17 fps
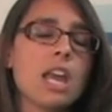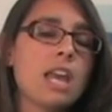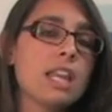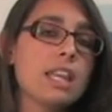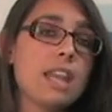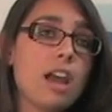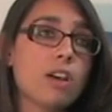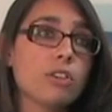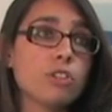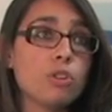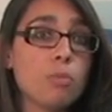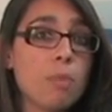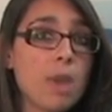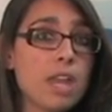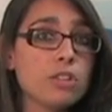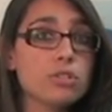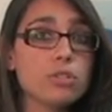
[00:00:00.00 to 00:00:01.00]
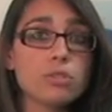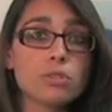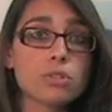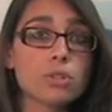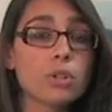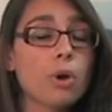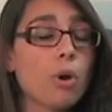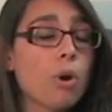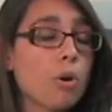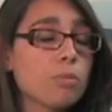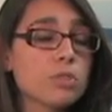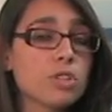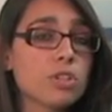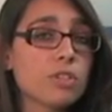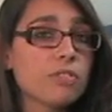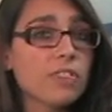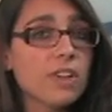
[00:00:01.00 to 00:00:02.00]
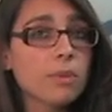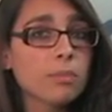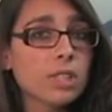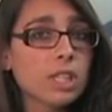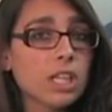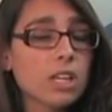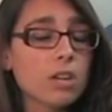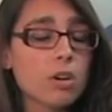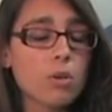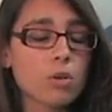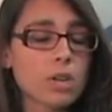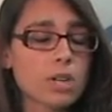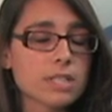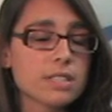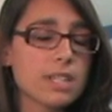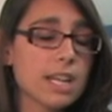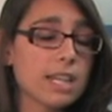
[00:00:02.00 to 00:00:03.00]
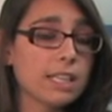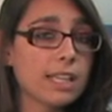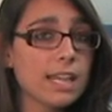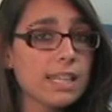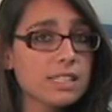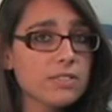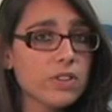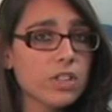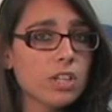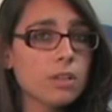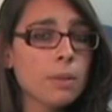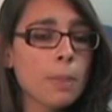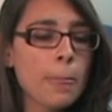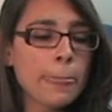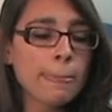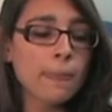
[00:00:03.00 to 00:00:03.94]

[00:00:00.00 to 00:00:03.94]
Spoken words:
Now, you may choose to go home to your family or stay in Gainesville,